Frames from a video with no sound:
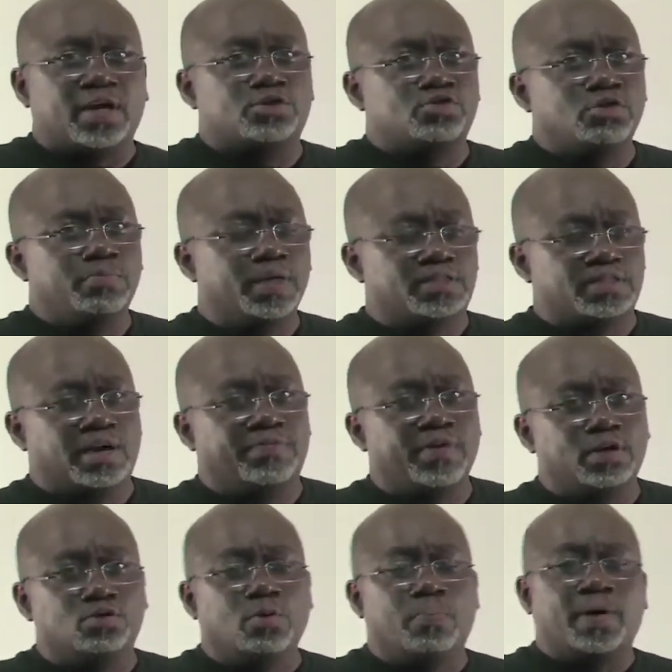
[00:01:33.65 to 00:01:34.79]
It will be
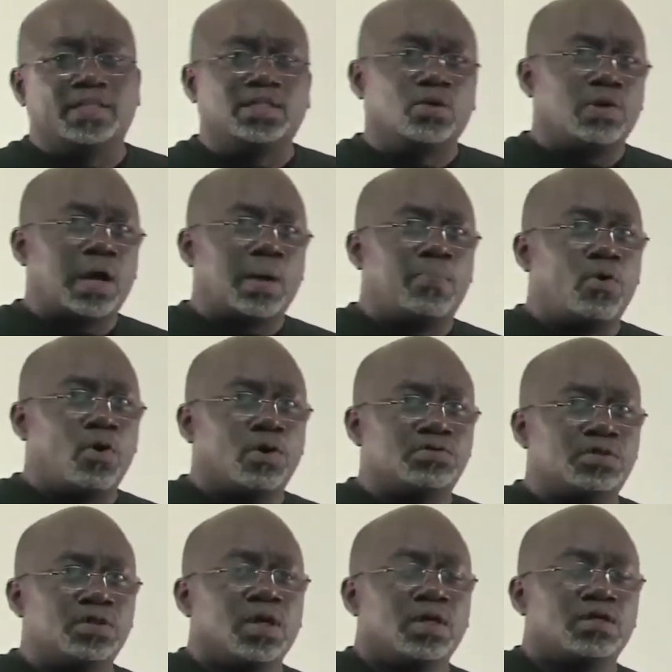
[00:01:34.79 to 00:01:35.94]
traffic to particular
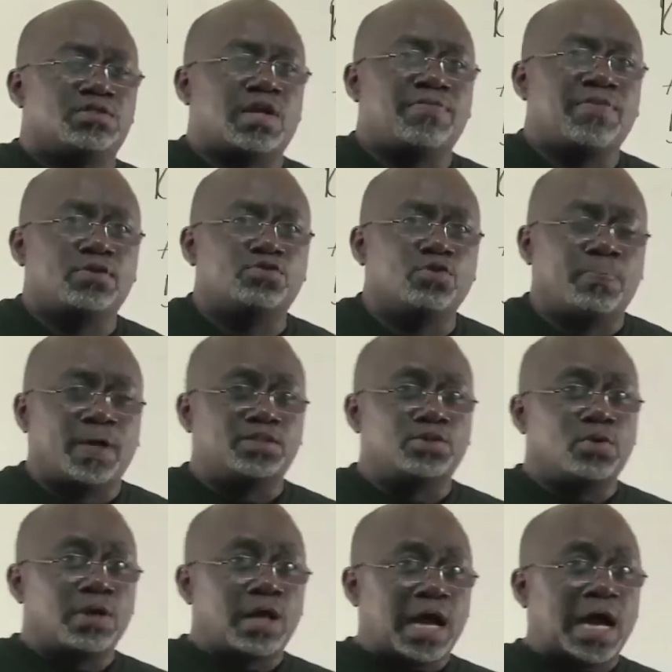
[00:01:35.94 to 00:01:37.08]
ports, traffic to
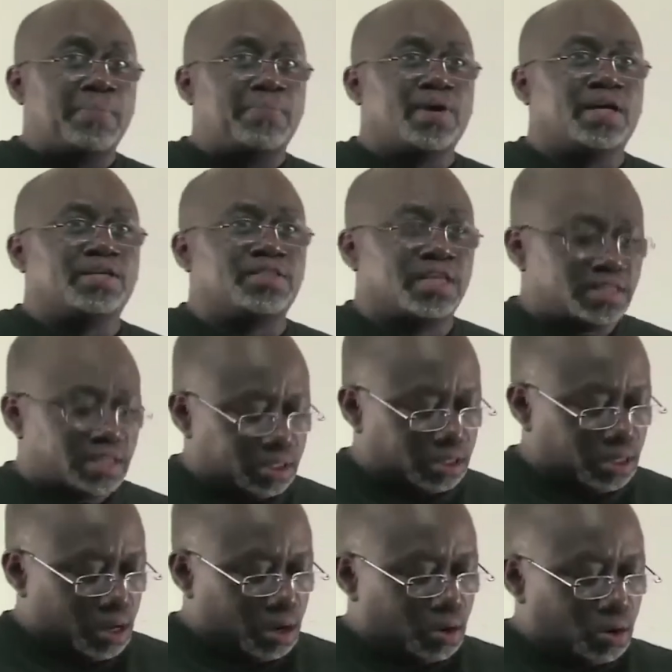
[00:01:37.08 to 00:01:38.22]
particular IP addresses,
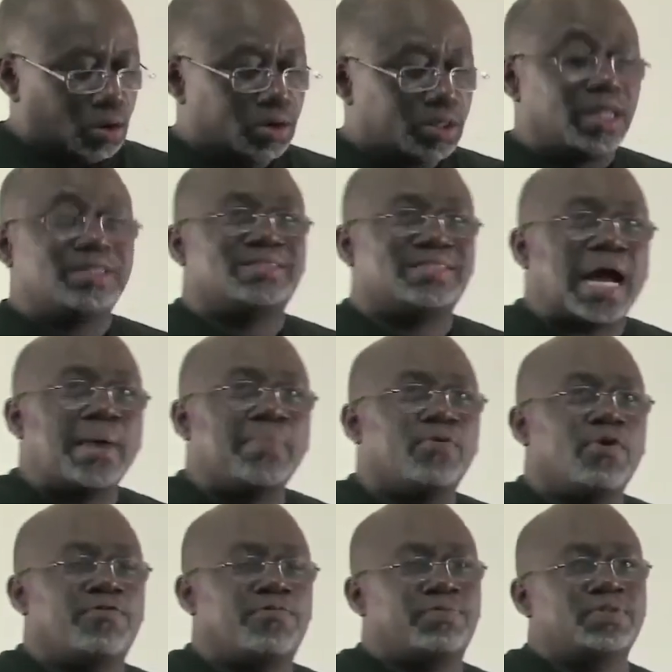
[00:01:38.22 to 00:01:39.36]
or the type
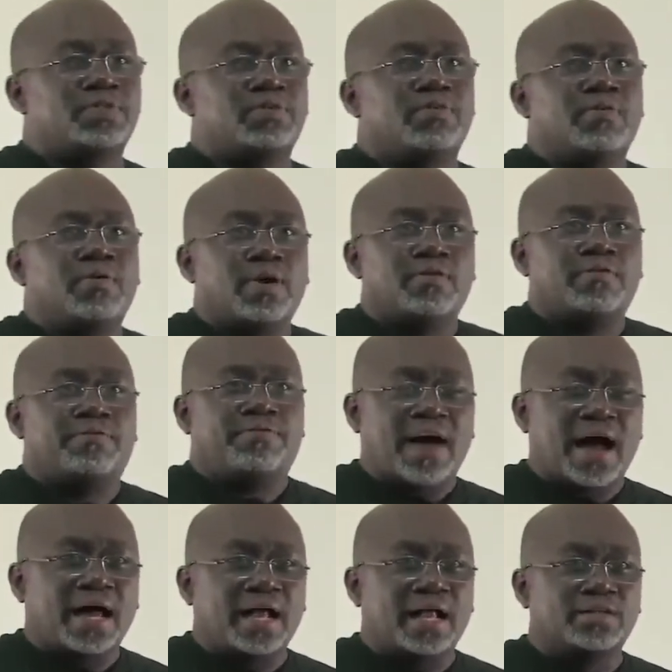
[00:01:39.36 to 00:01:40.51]
of
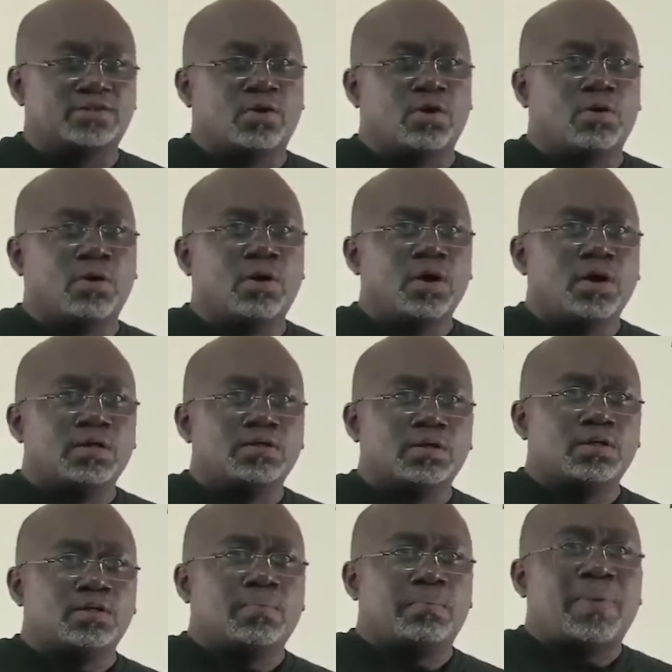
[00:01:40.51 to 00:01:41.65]
files or
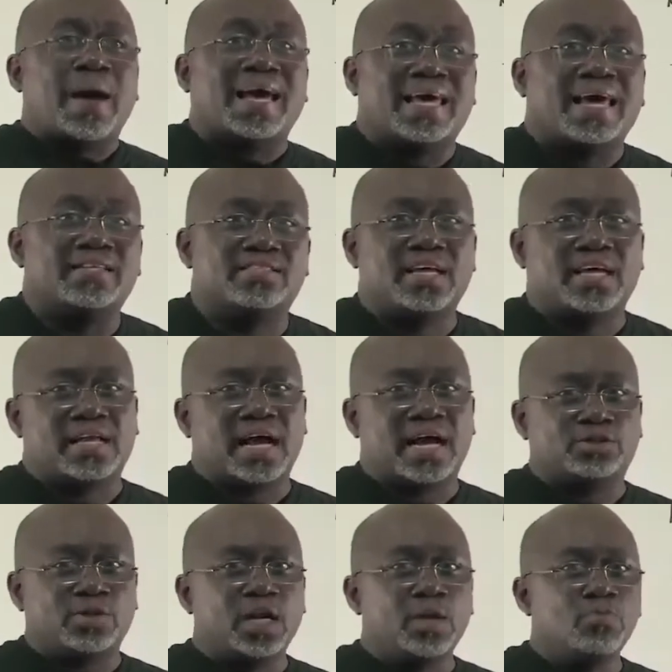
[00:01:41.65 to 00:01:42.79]
packets that are
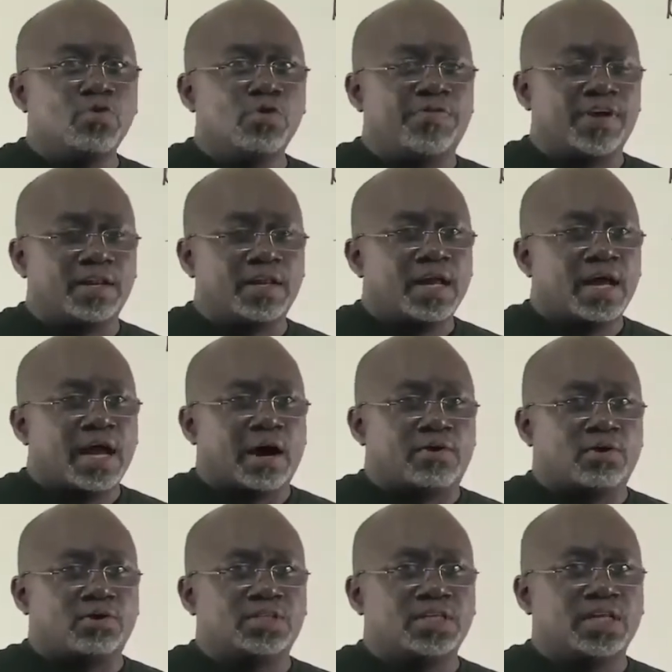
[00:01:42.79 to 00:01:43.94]
actually moving
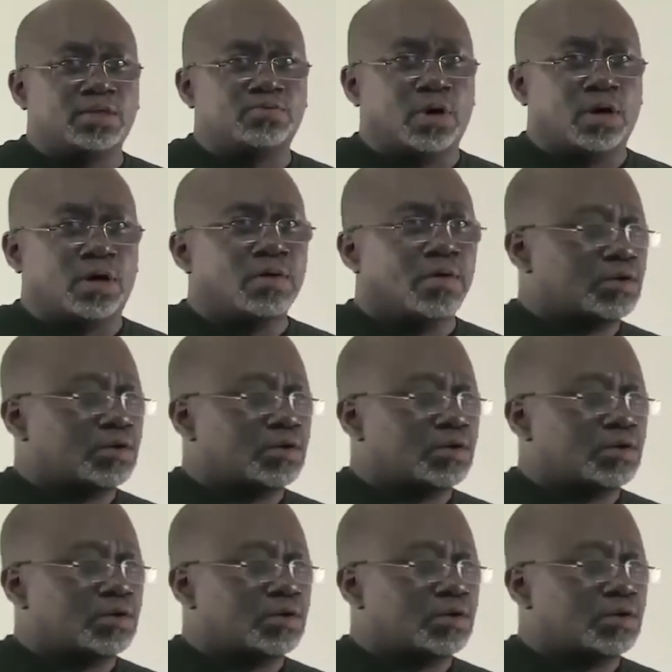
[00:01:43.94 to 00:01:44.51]
across the network.